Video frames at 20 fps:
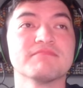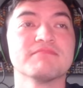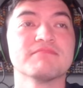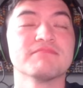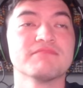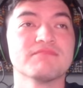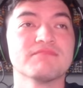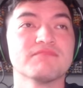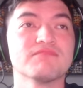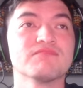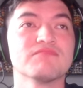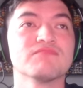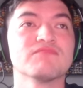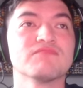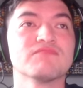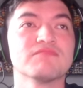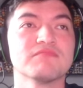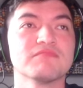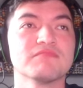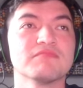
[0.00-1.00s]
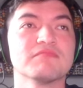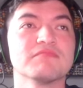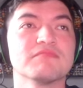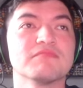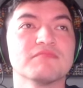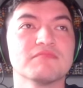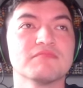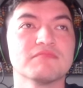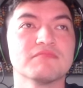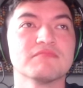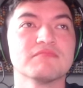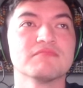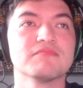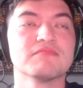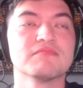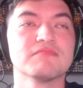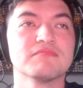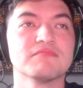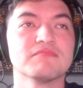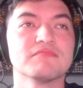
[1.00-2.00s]

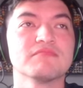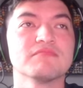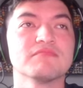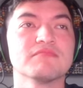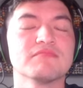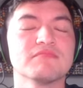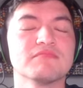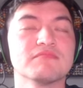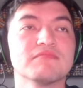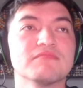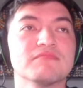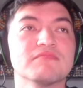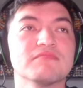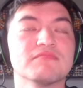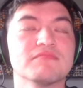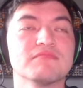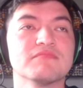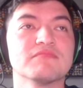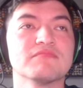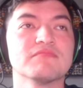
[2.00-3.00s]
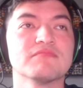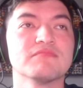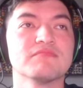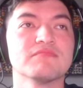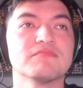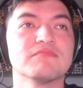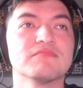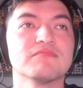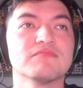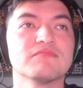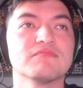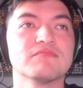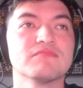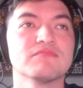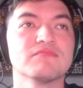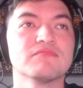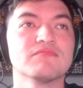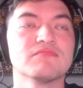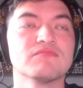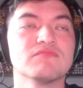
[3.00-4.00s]

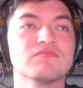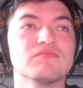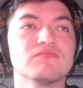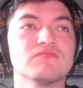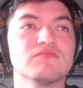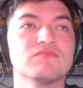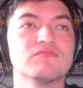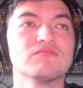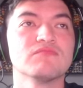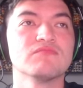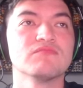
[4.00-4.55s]
The person shown says nothing.